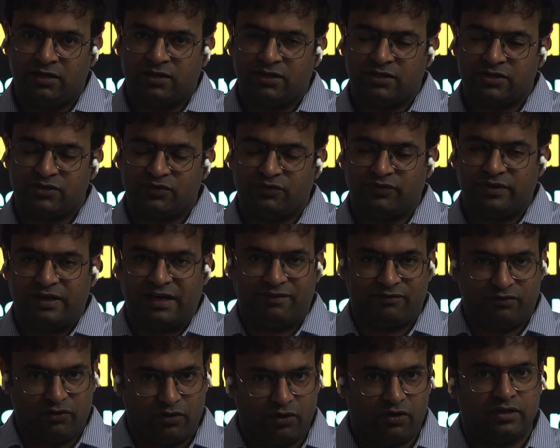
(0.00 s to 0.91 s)
So we
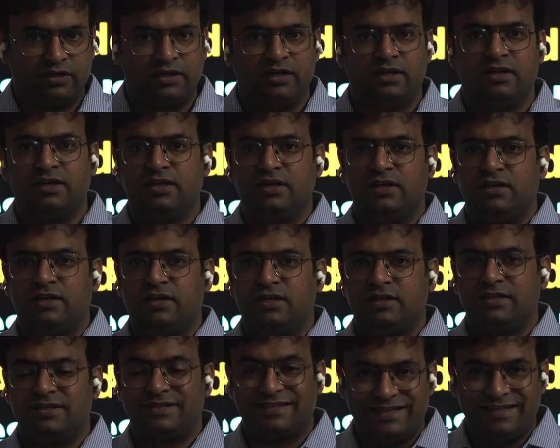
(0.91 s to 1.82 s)
have got
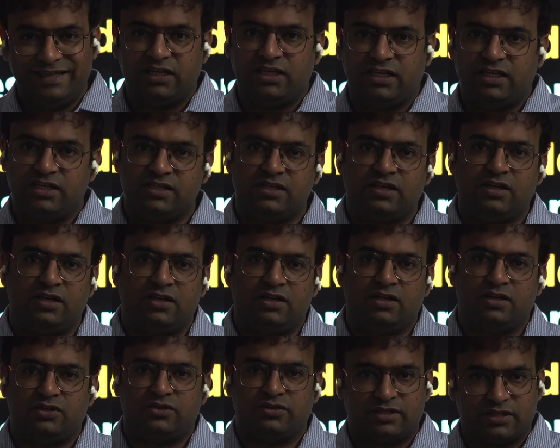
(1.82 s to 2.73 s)
the series
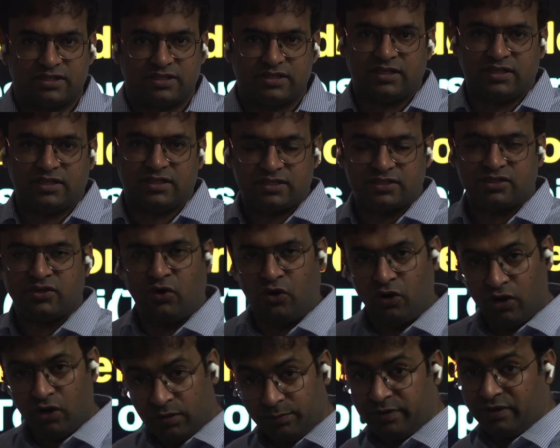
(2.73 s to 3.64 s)
to discuss the
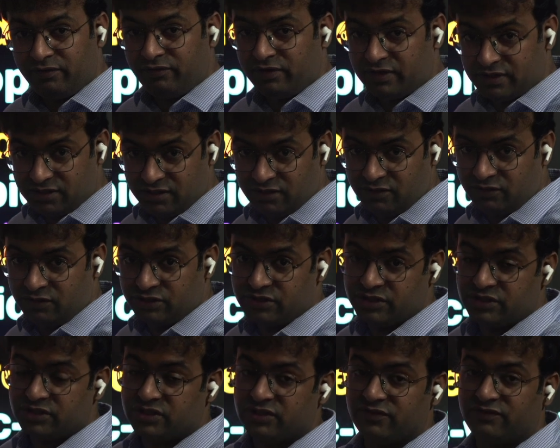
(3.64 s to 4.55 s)
all previous year
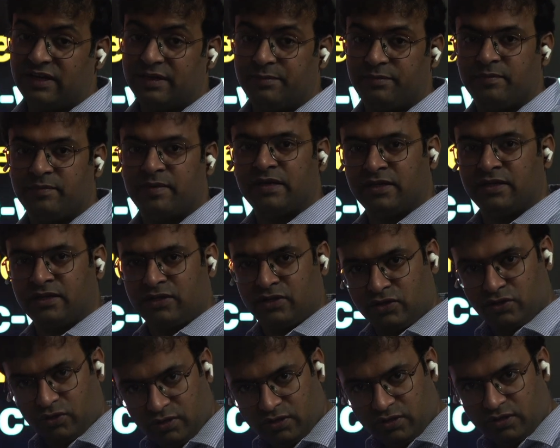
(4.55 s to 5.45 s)
questions of IPMAT
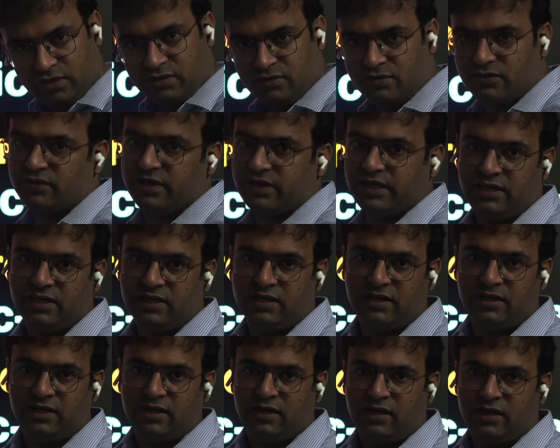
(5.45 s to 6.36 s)
Indore, right?
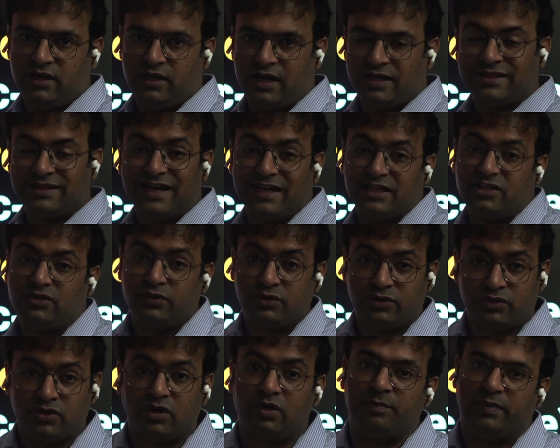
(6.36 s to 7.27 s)
And that too
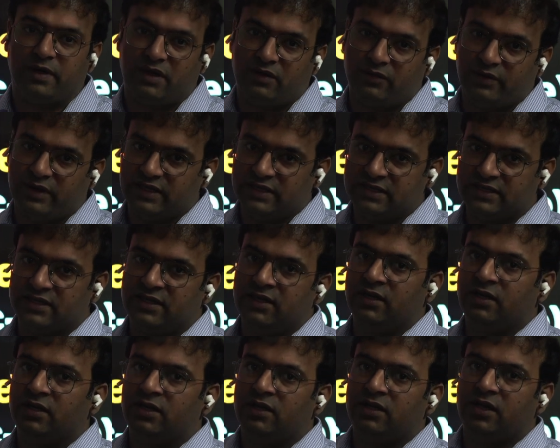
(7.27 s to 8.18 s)
topic
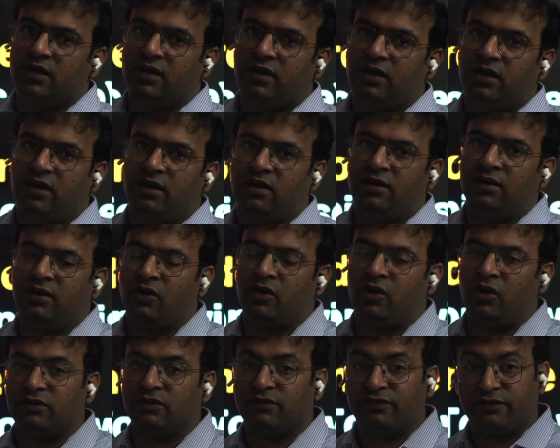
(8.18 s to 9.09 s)
wise.
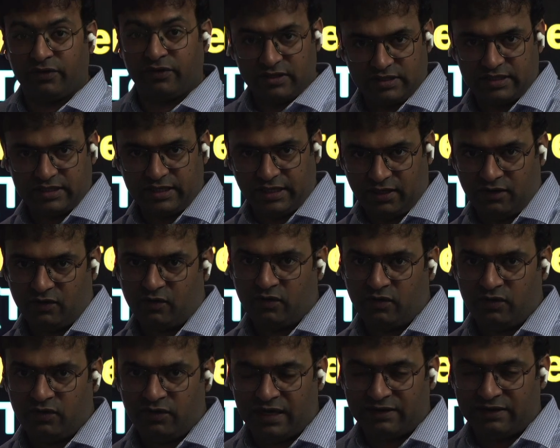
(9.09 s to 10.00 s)
On the first day,
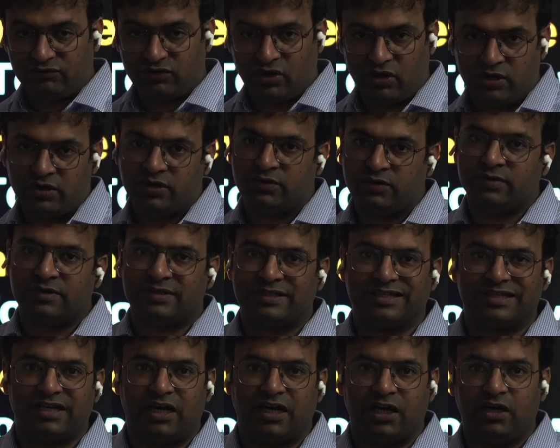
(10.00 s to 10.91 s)
we have thought to
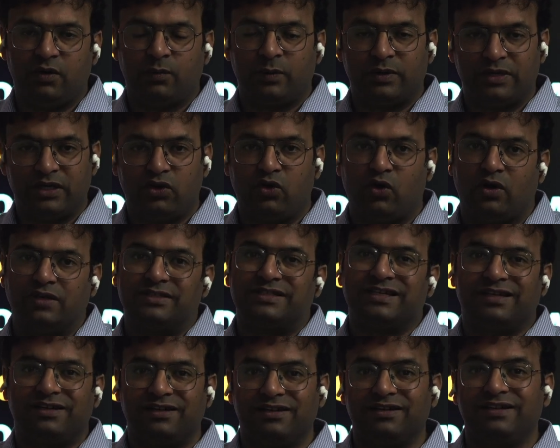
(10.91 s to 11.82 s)
start with the
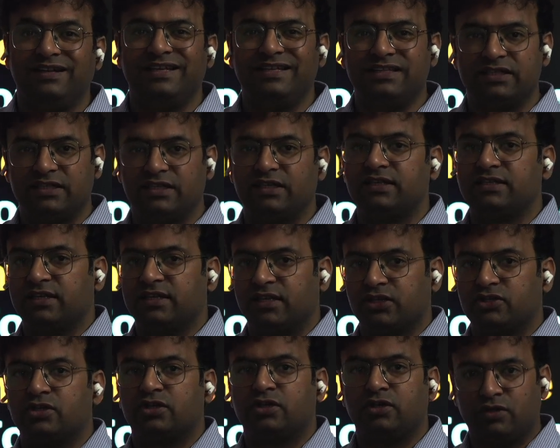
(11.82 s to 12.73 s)
logical reasoning
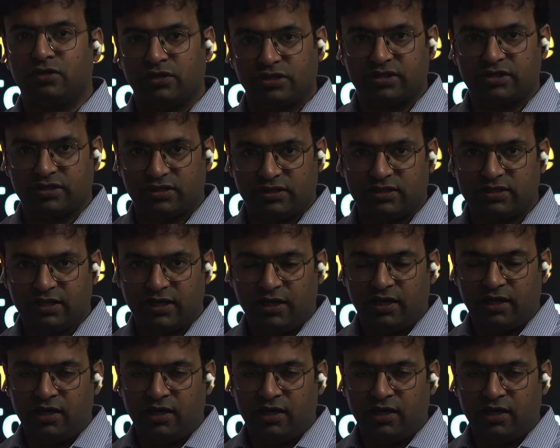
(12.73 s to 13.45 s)
section questions,